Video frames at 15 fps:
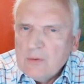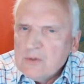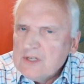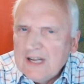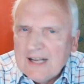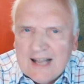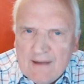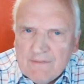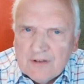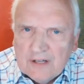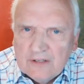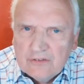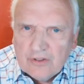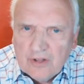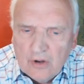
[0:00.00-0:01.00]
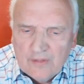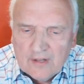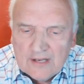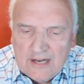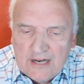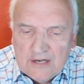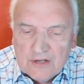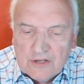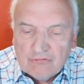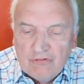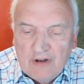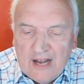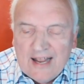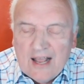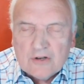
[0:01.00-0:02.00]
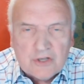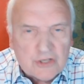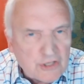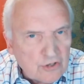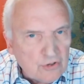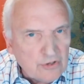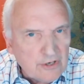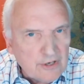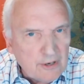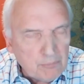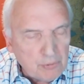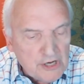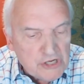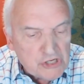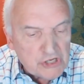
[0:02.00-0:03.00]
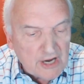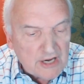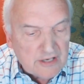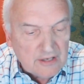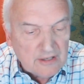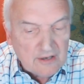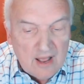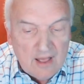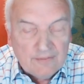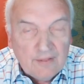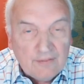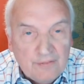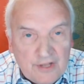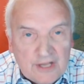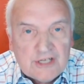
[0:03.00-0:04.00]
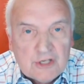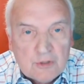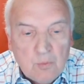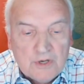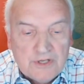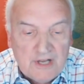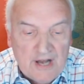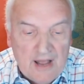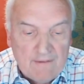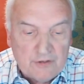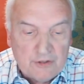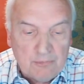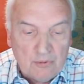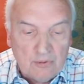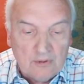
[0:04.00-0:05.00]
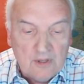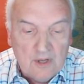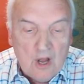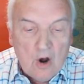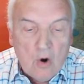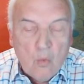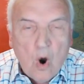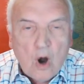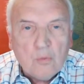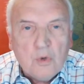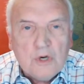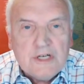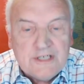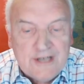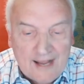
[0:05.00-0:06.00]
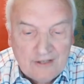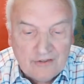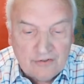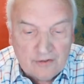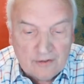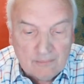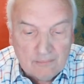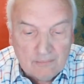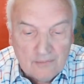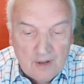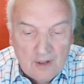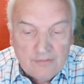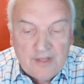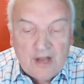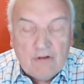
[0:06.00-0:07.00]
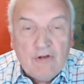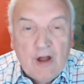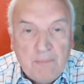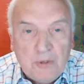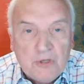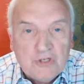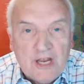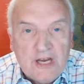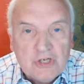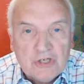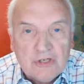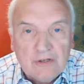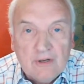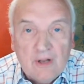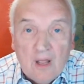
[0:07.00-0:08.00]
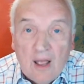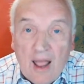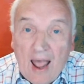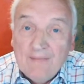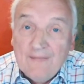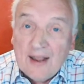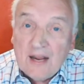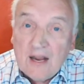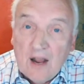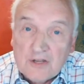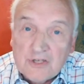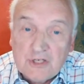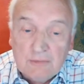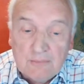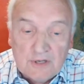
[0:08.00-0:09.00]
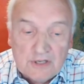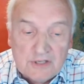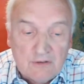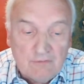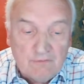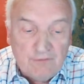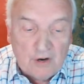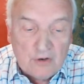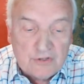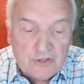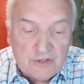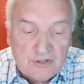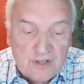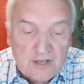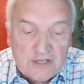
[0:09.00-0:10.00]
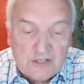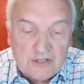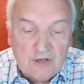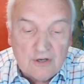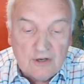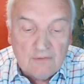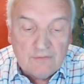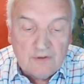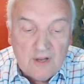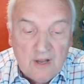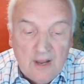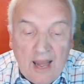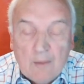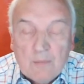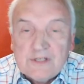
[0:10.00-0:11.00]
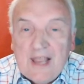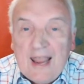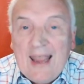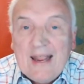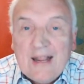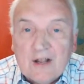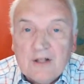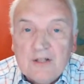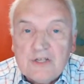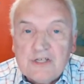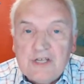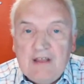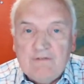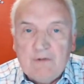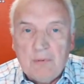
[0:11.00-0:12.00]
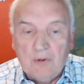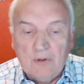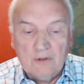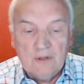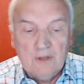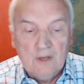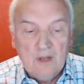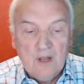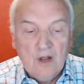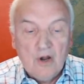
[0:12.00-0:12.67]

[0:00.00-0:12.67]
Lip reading: There was little evidence, though, that leaders really understood and appreciated that this was inevitable. What would test them? Their reputation and their customers and voters they served. It was inconceivable.